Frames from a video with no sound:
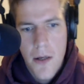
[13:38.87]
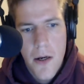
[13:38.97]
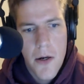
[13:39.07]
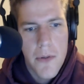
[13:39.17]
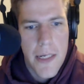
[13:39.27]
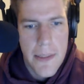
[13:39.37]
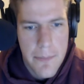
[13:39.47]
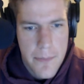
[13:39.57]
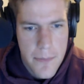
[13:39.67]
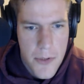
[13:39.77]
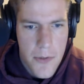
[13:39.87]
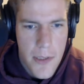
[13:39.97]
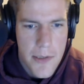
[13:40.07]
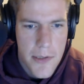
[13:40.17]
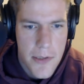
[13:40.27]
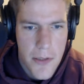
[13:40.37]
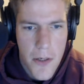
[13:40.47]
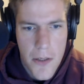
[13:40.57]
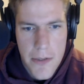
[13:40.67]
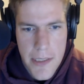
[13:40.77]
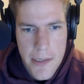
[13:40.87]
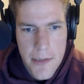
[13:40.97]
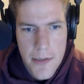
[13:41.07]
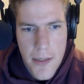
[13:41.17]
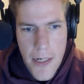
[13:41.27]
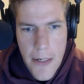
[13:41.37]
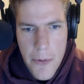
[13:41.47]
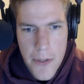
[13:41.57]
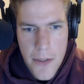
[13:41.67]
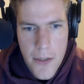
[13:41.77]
okay, so let's just call this our